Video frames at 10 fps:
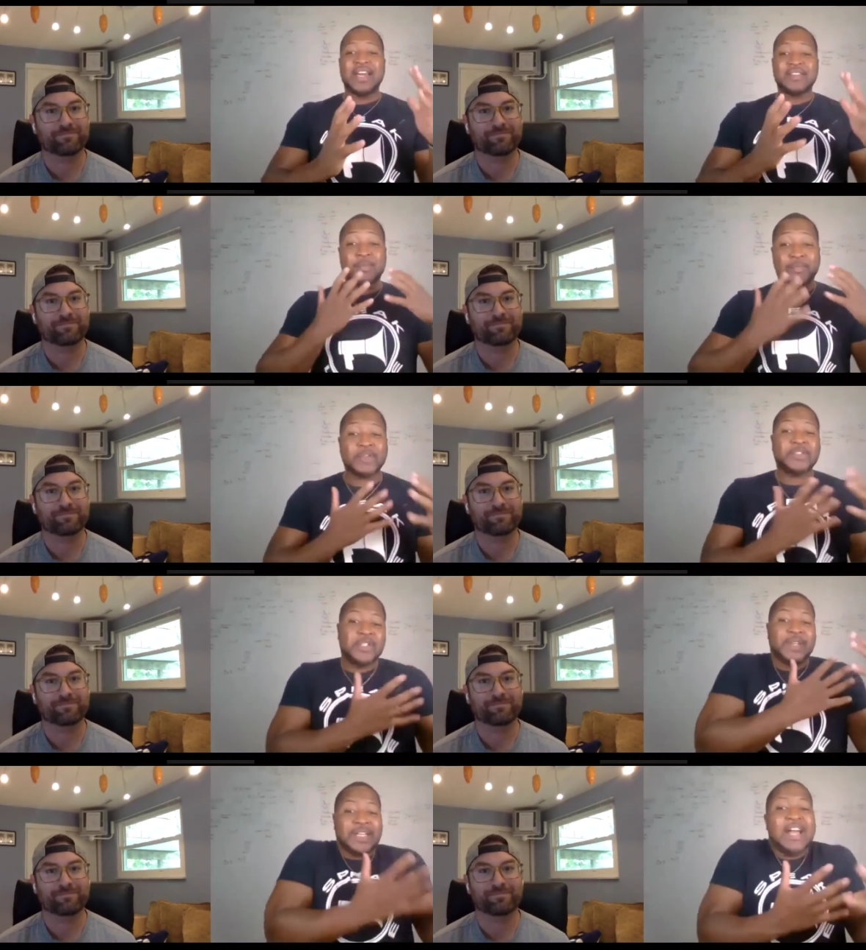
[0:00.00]
Speaker 1: a, as a person of
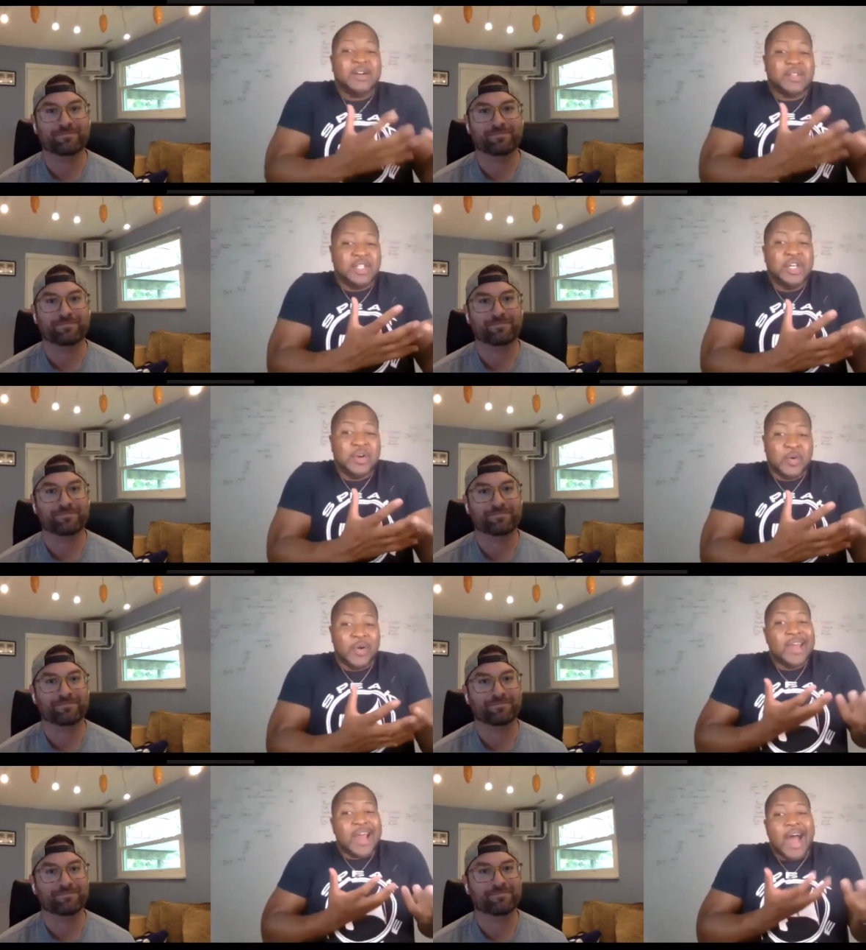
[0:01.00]
a lighter hue,
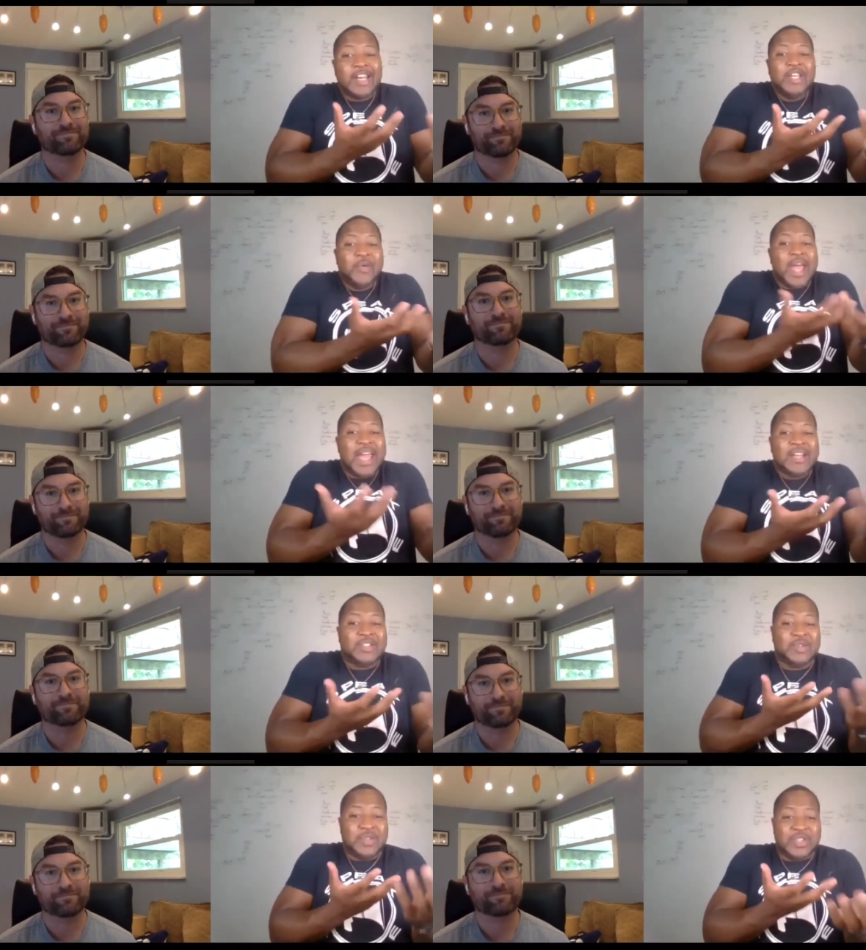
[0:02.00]
how do you
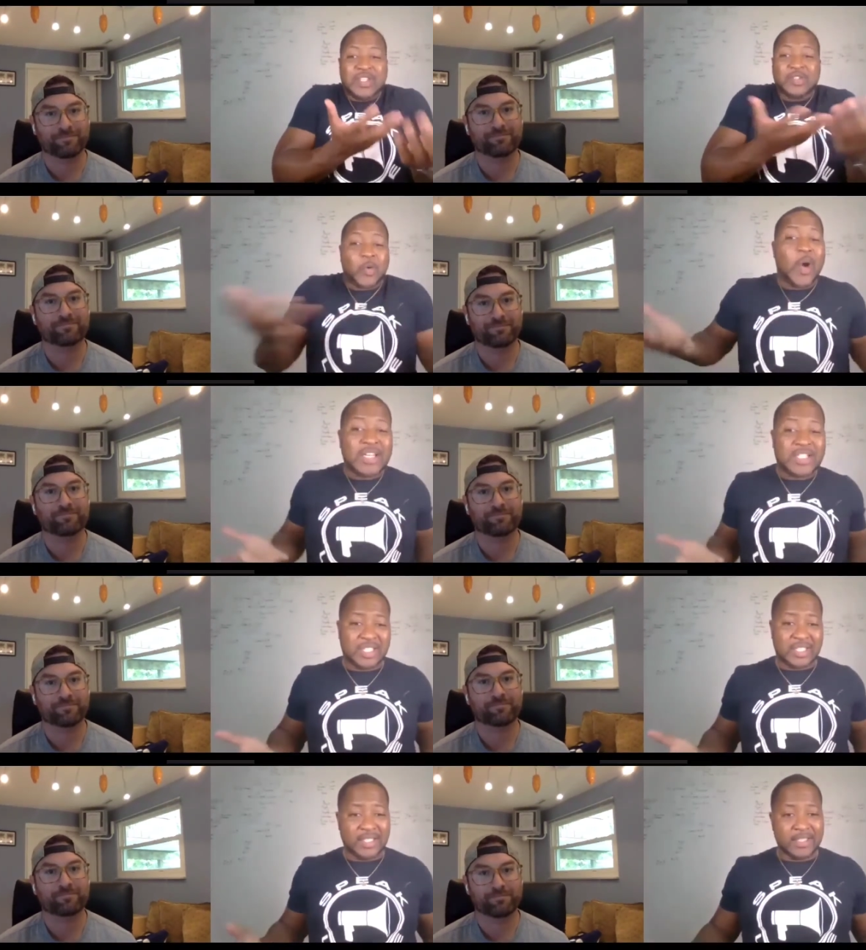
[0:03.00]
answer this
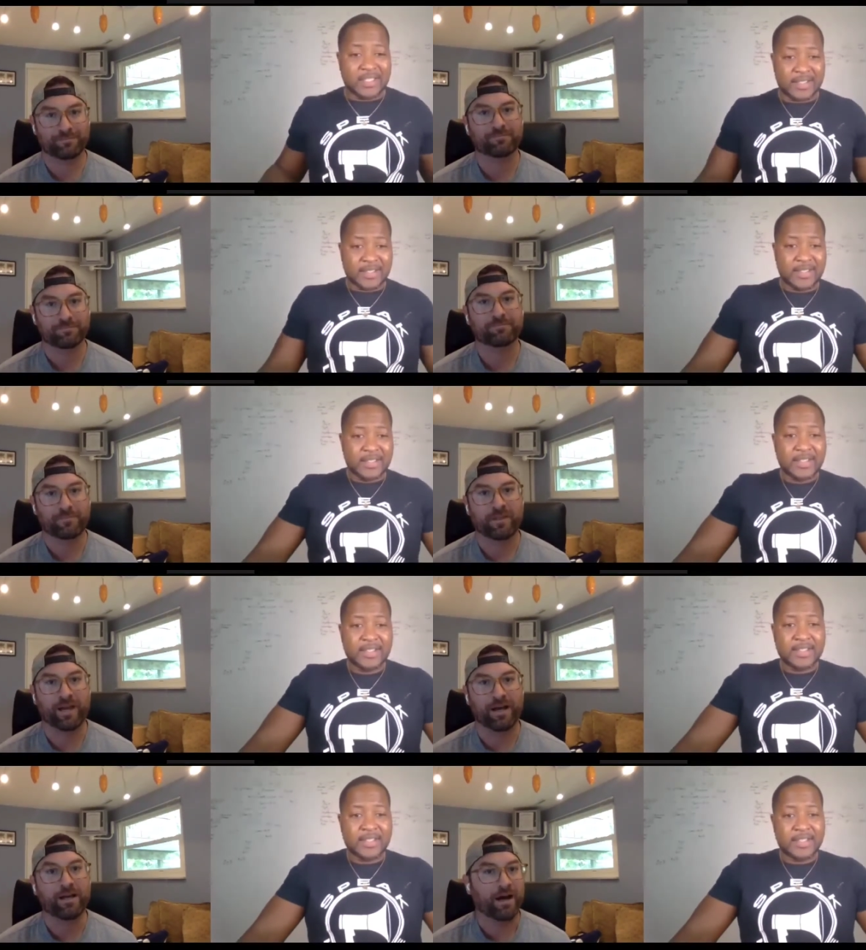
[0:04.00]
question?
Speaker 2: Yeah,
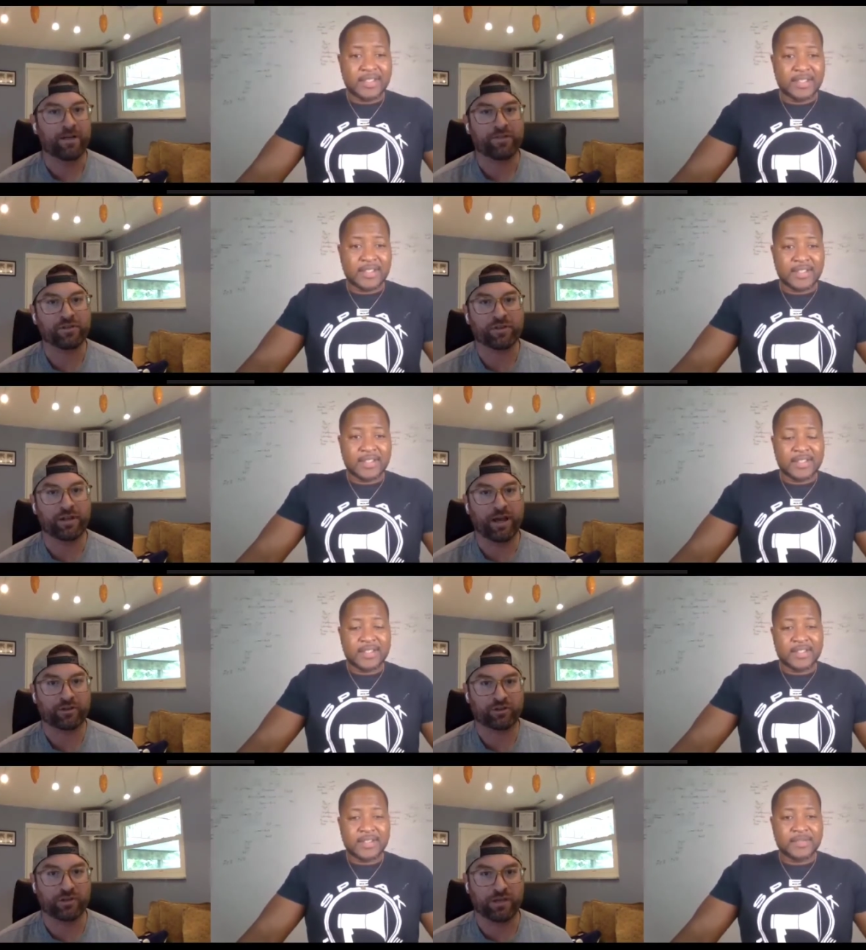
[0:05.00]
I think that
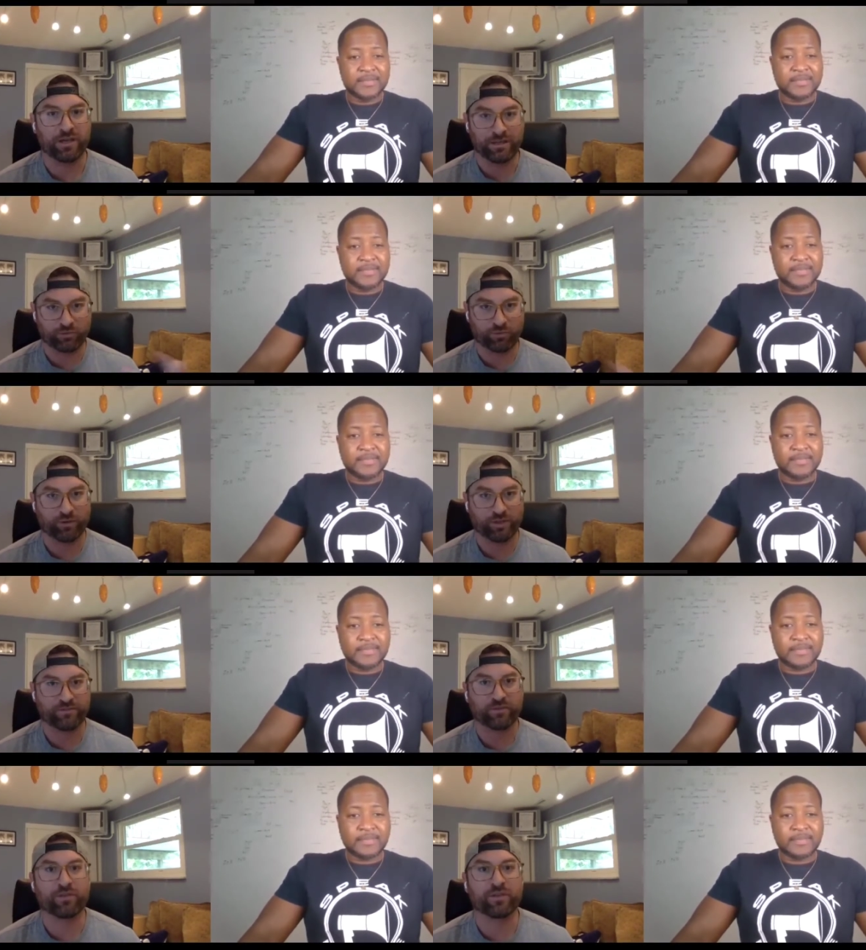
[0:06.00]
actually it is reflective in
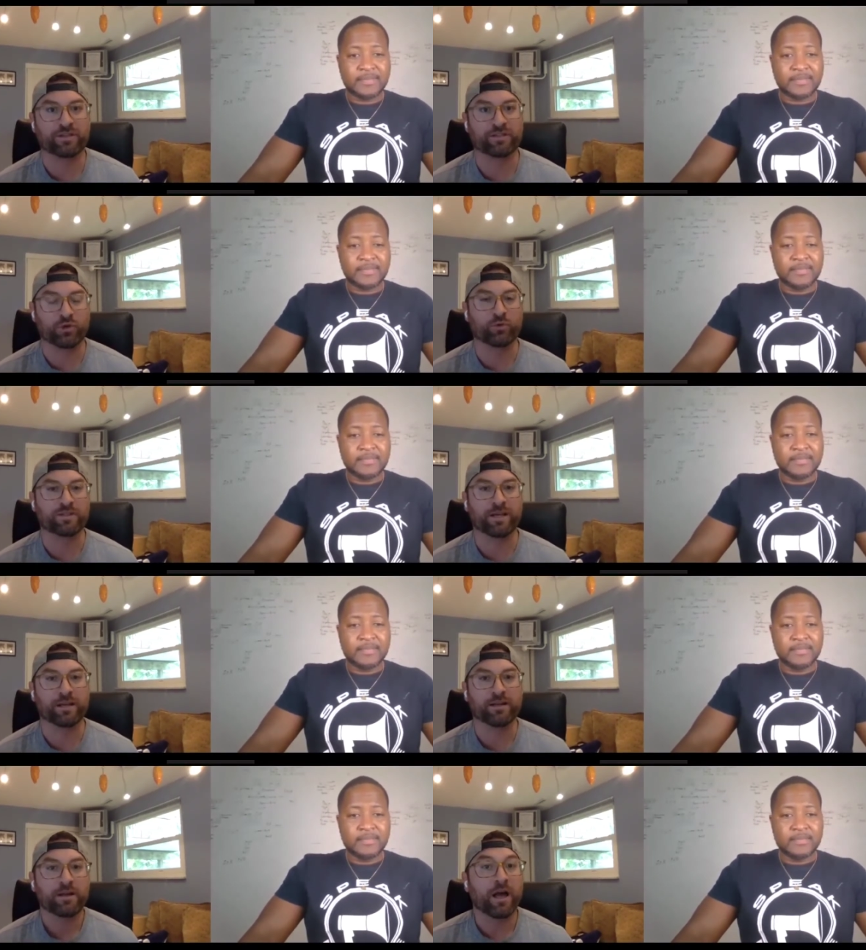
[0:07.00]
the things that you had said.
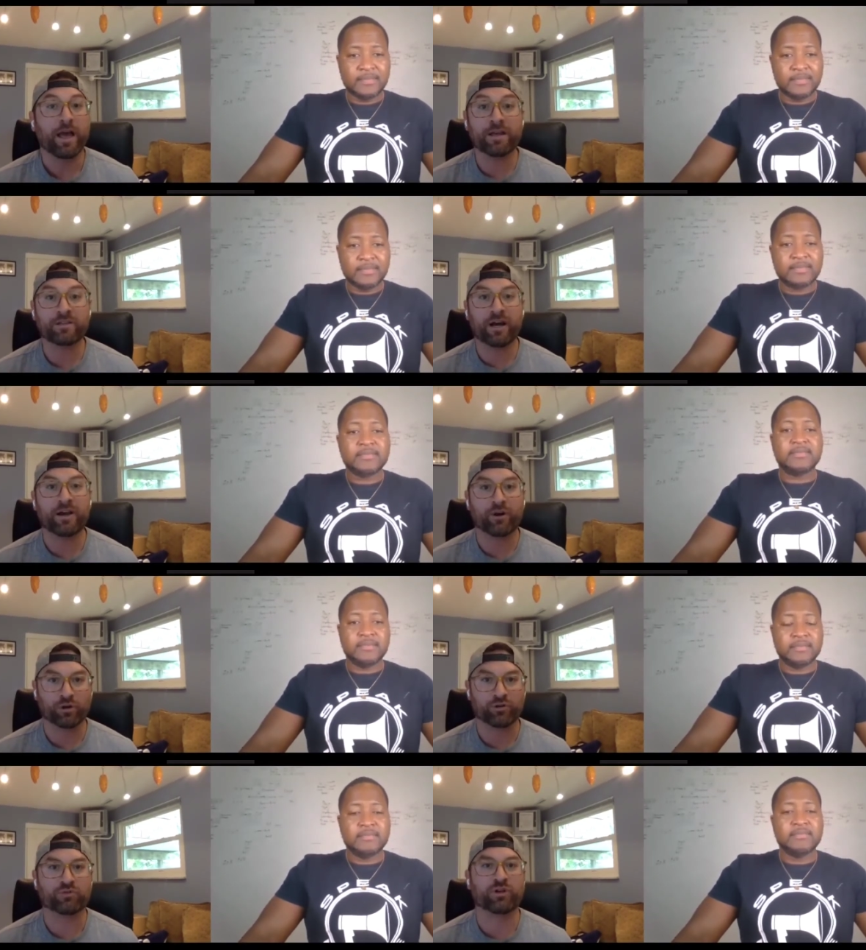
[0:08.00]
As I heard
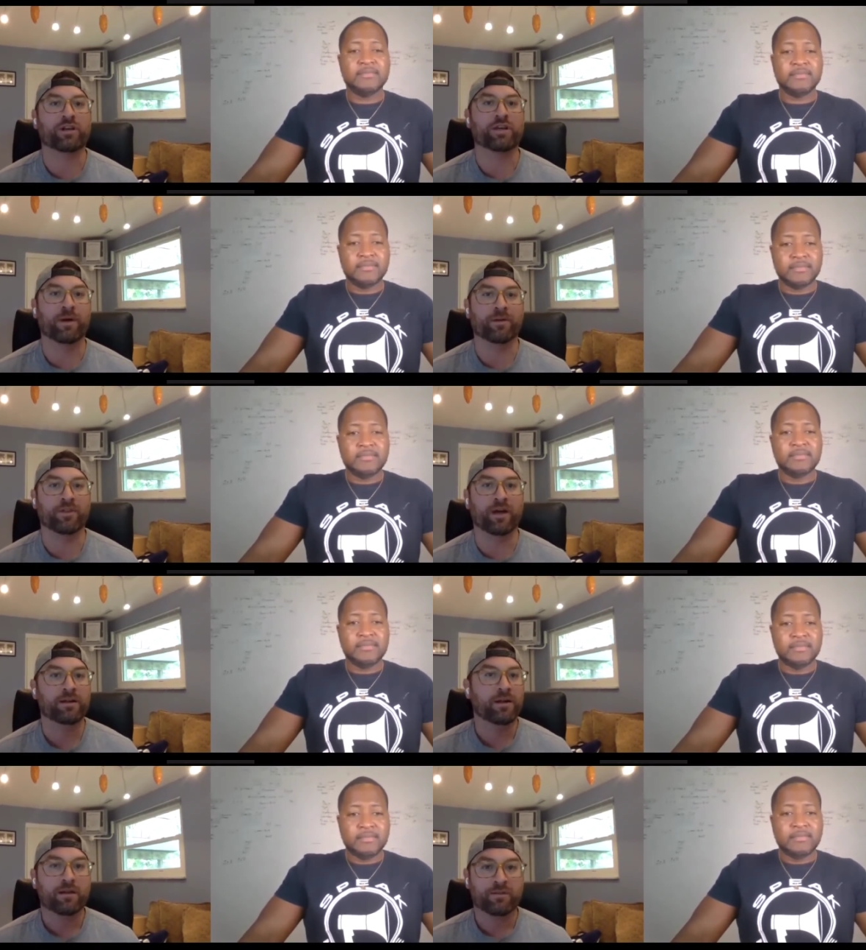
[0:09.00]
you talking about that,
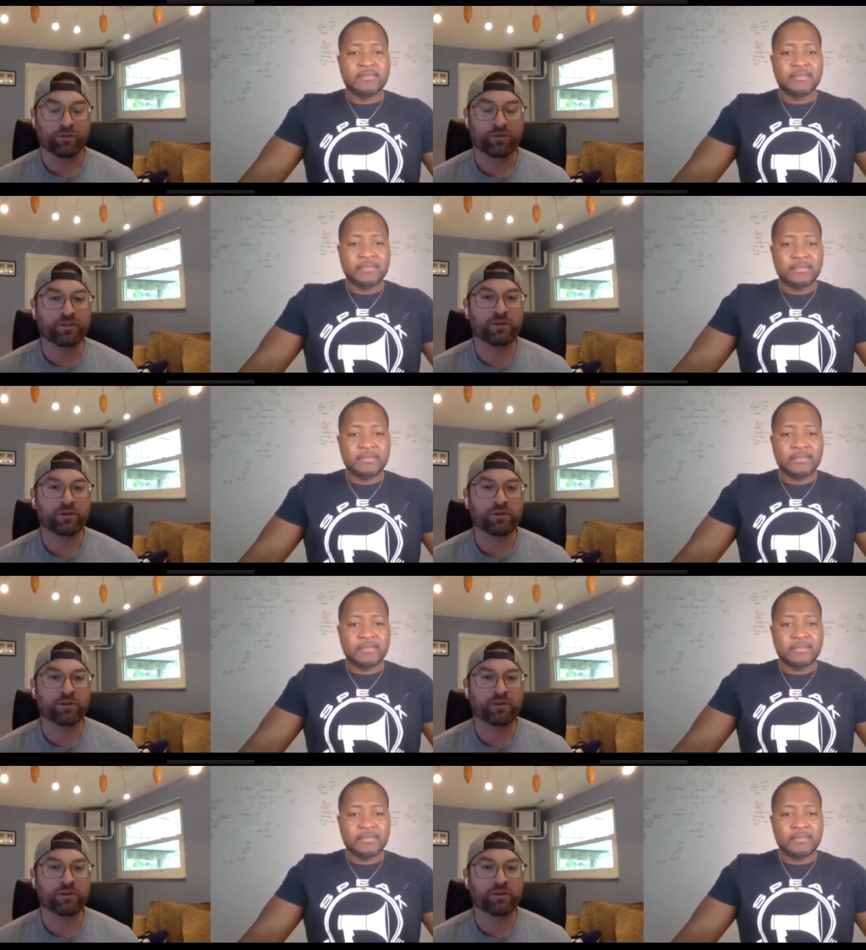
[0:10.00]
the thought that